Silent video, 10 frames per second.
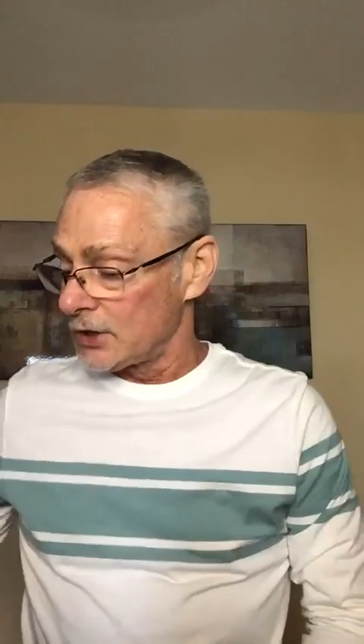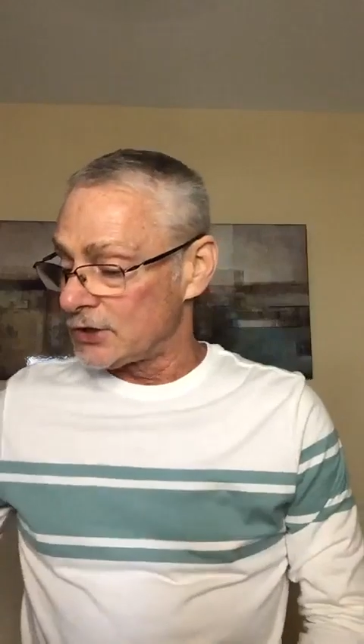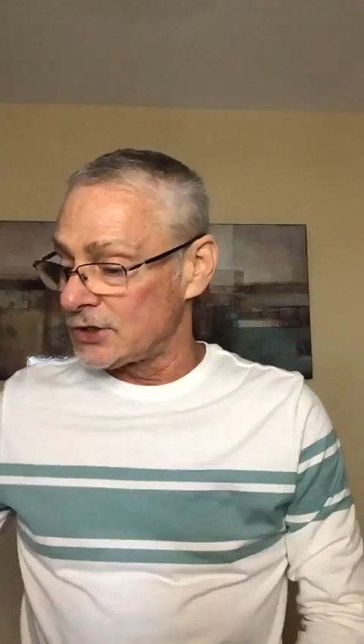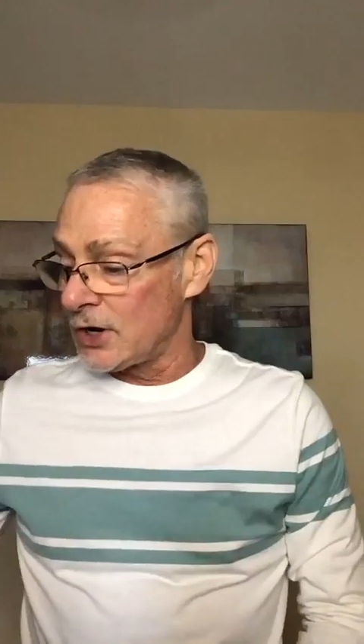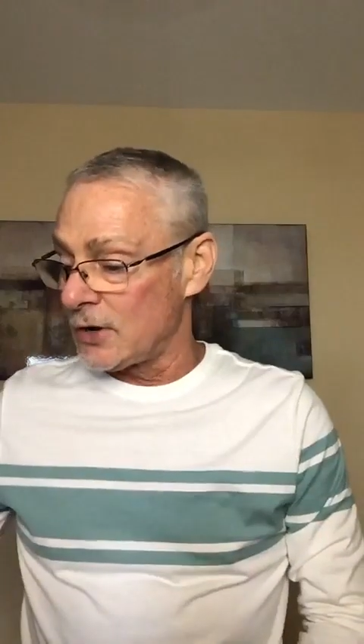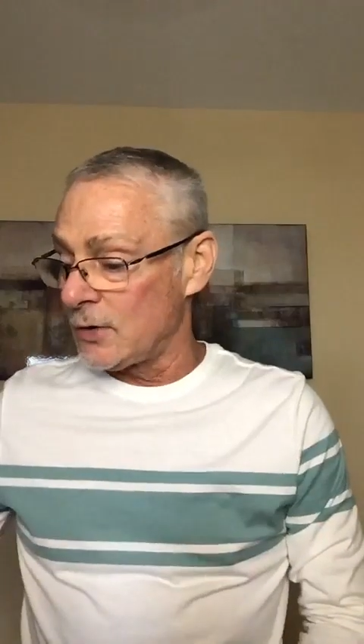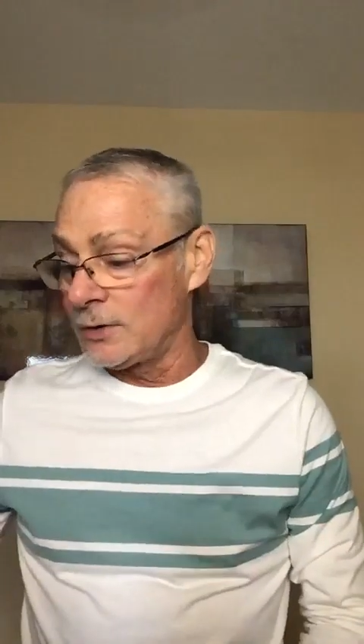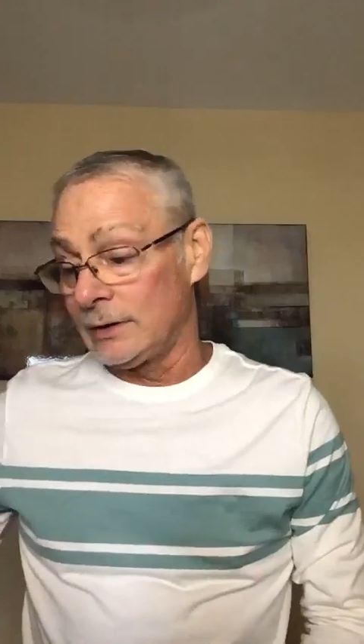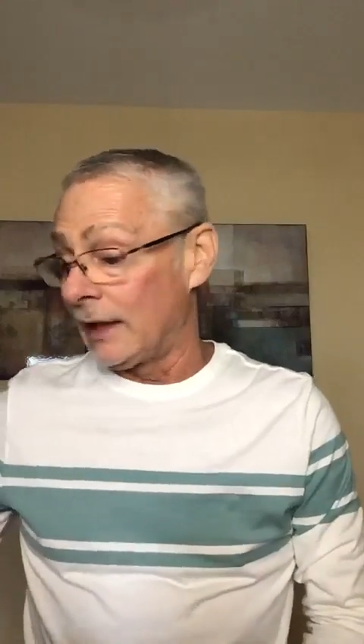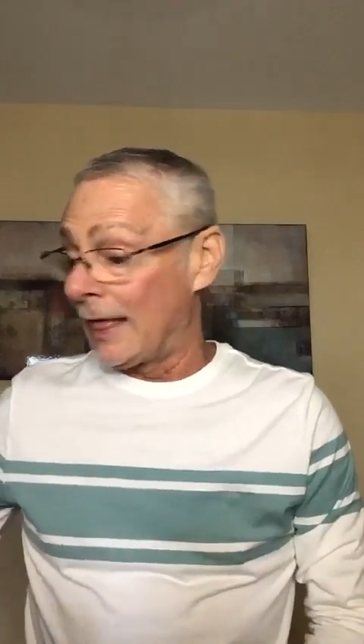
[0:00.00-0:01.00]

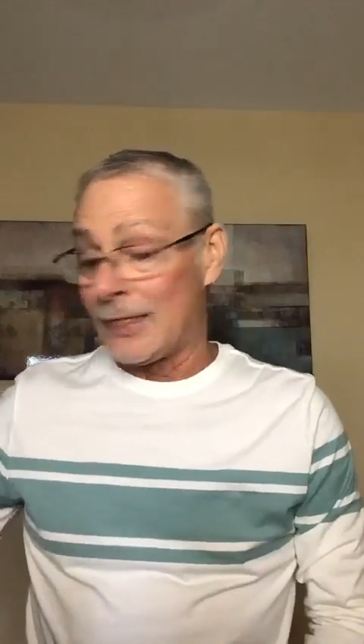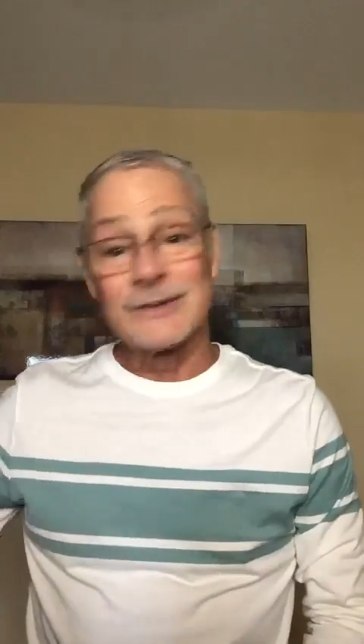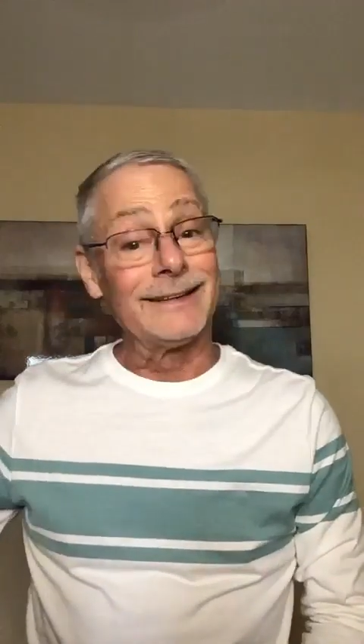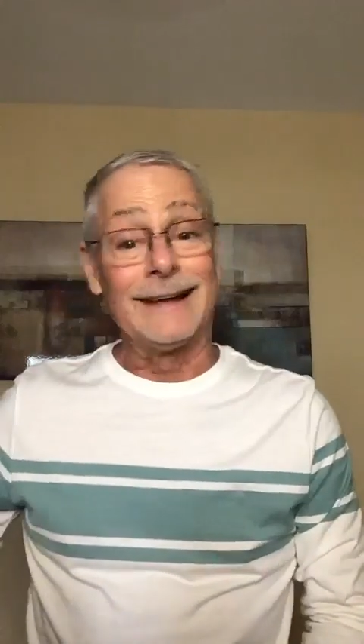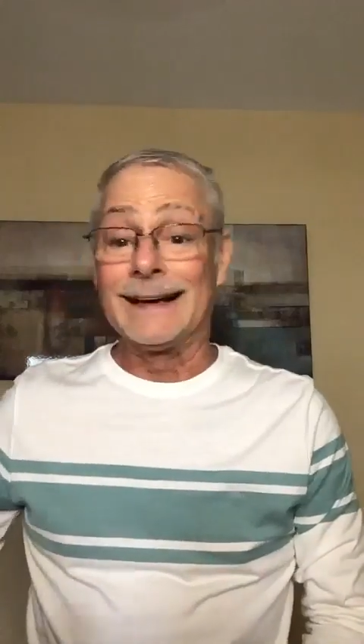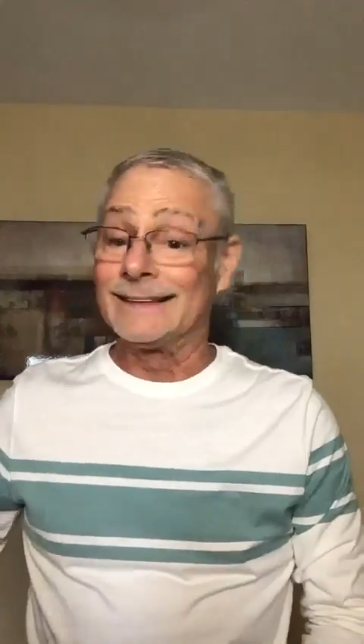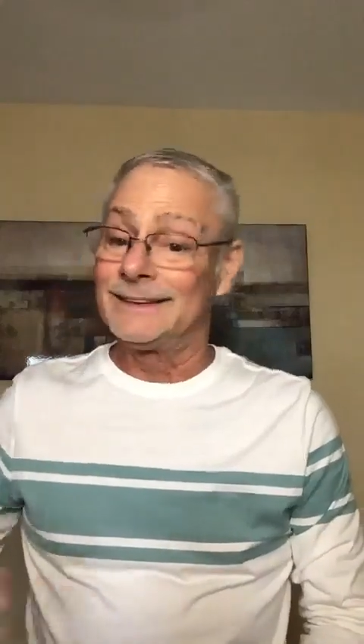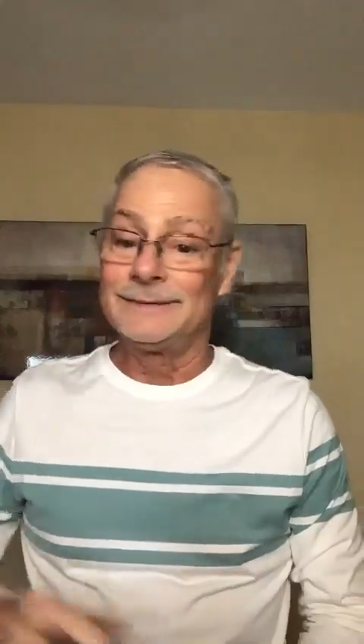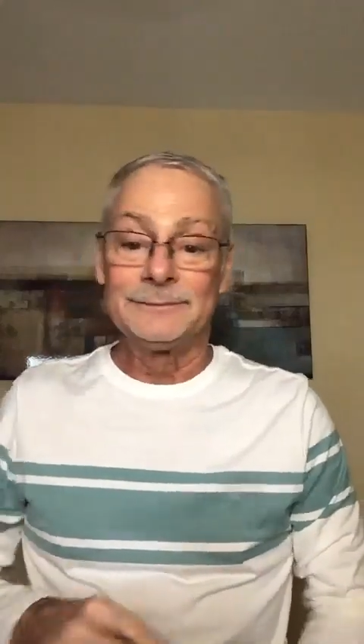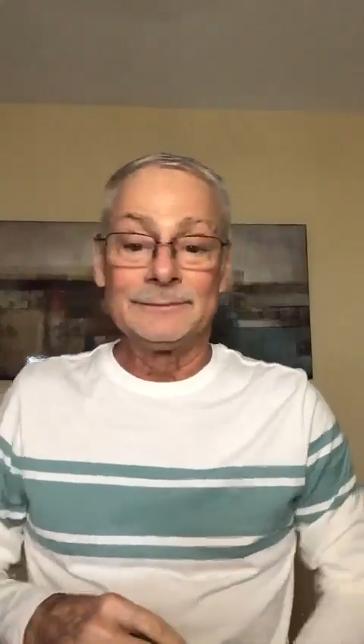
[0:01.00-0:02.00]
So there's a lot.